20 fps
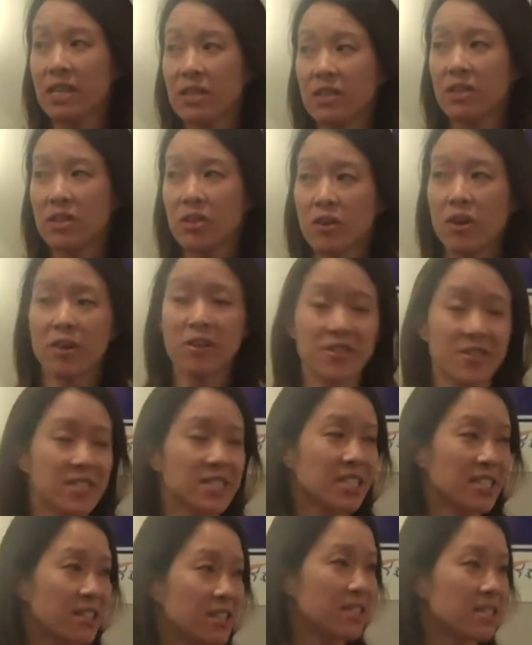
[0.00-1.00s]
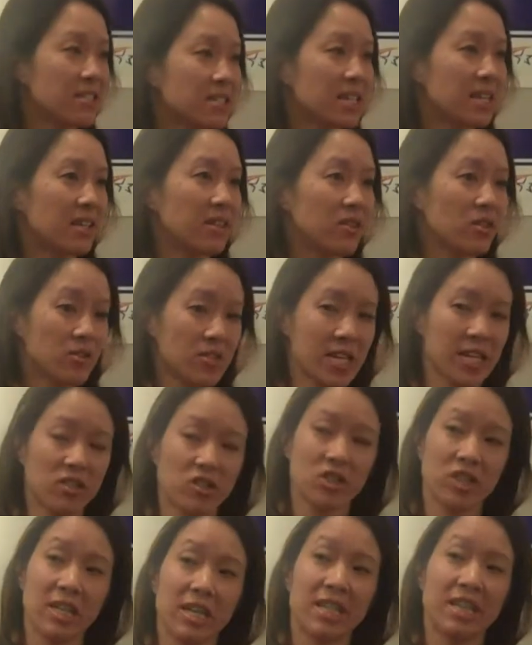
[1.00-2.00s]
And there are studies, and there's
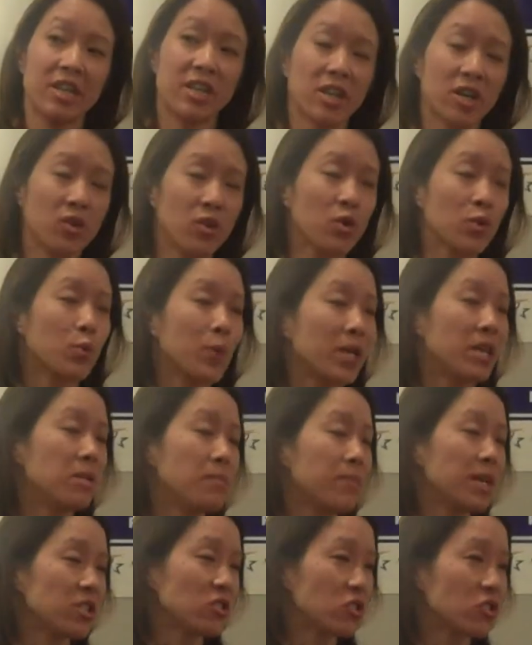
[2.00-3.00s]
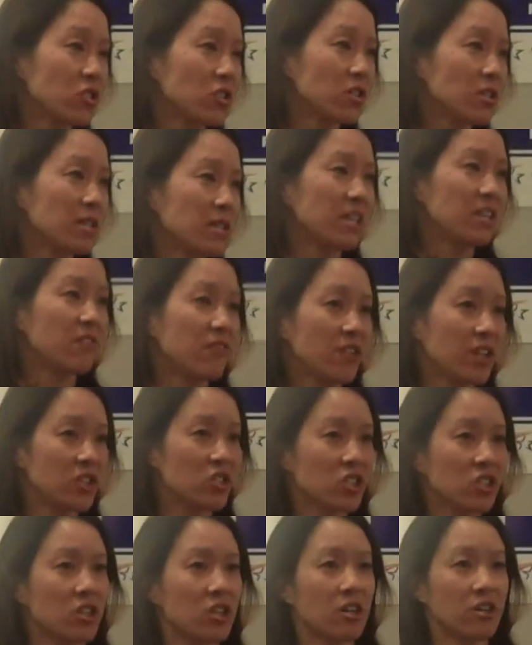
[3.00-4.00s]
actually another way to measure
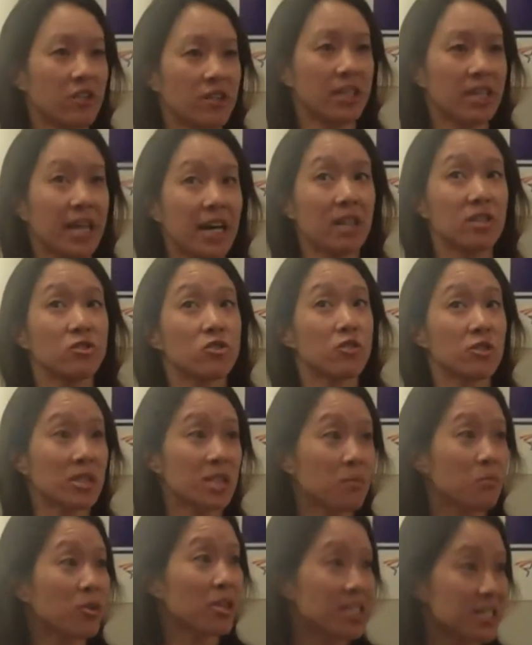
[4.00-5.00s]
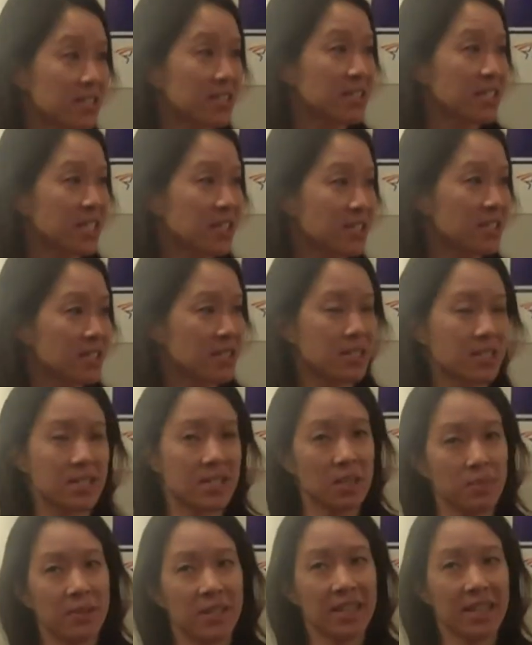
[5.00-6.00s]
inflation called the elderly price index, the
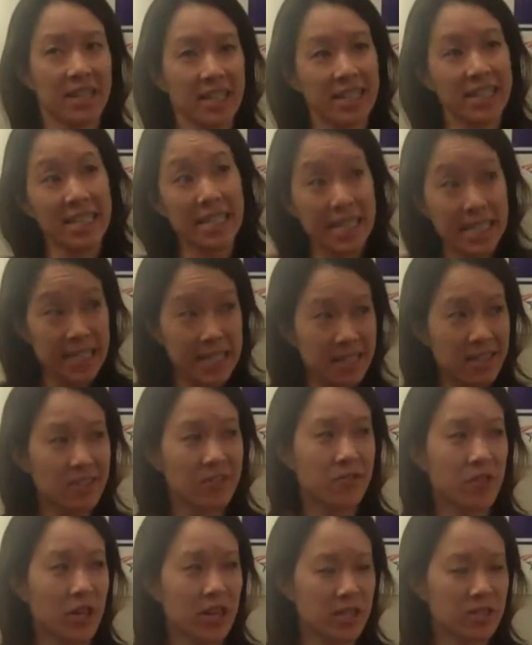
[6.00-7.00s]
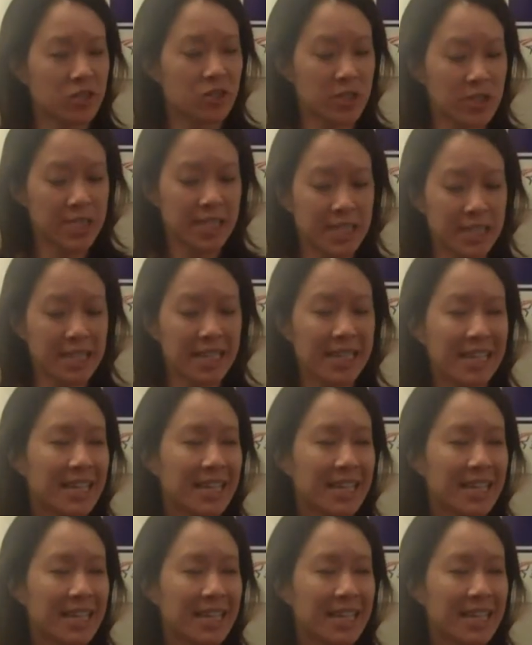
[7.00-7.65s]
CPI-E for elderly.